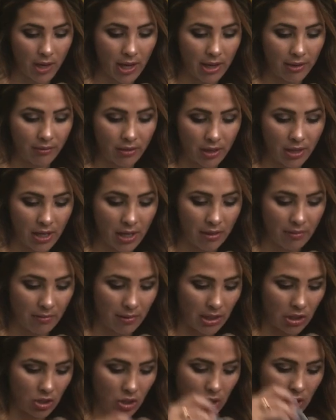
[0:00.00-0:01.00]
whatever, and
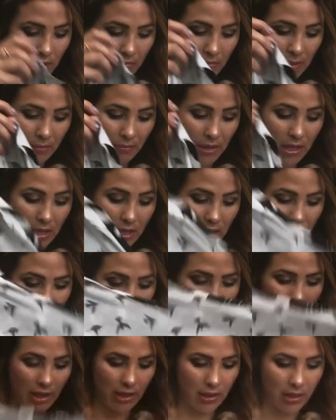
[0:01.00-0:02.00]
make sure I'm getting the
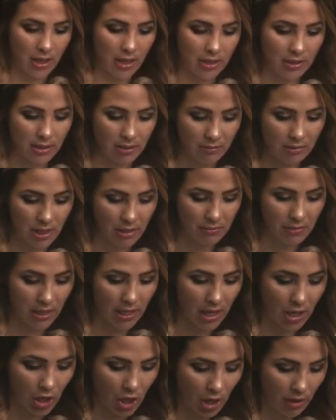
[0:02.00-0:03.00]
right thing. Sometimes I
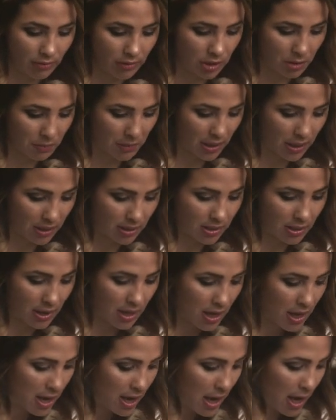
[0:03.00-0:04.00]
get nervous because
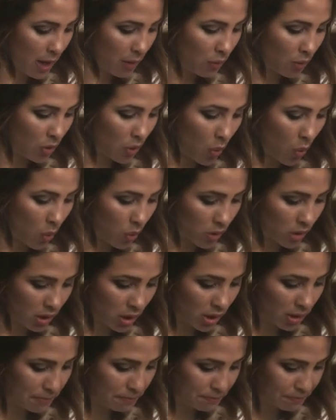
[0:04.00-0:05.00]
I will
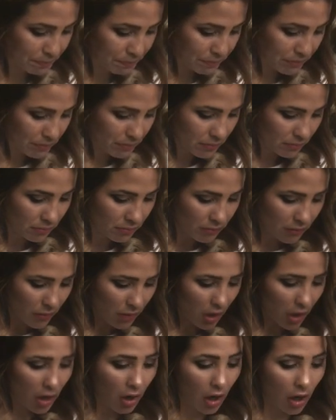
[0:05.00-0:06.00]
order
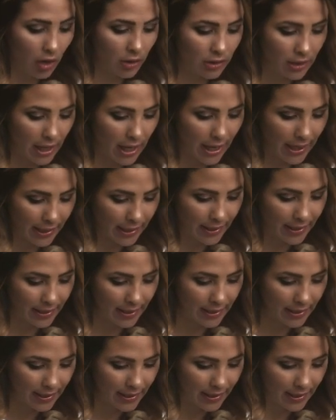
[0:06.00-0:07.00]

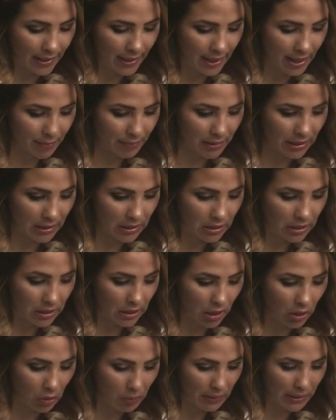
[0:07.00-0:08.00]
online and I'm like,
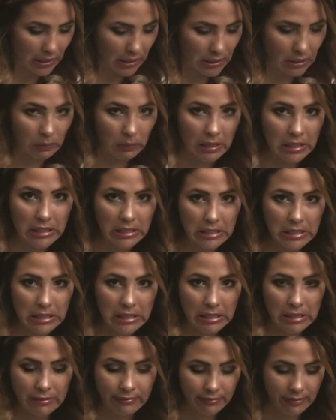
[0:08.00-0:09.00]
I hope I get the right
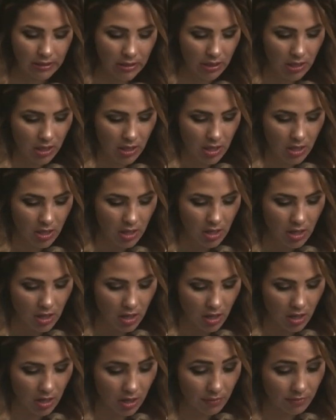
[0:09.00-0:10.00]
stuff.
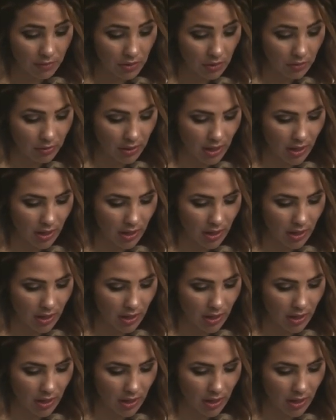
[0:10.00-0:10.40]
I've